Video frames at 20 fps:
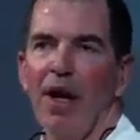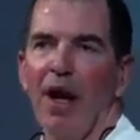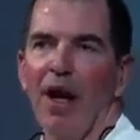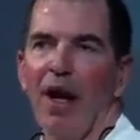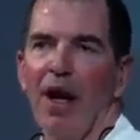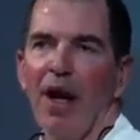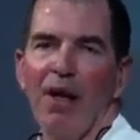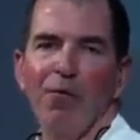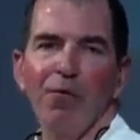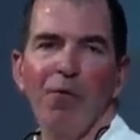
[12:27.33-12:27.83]

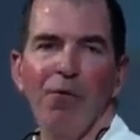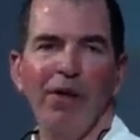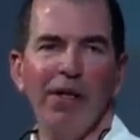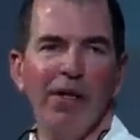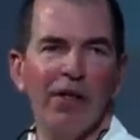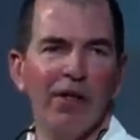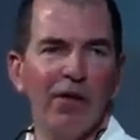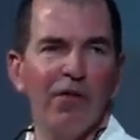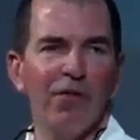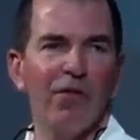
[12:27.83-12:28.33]
Uh, and when we
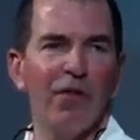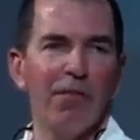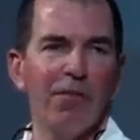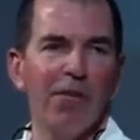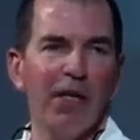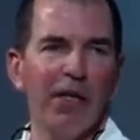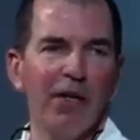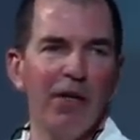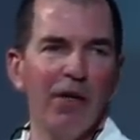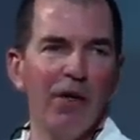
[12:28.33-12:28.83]
learn
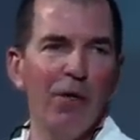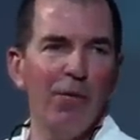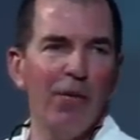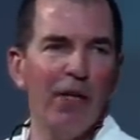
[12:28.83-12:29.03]
something new,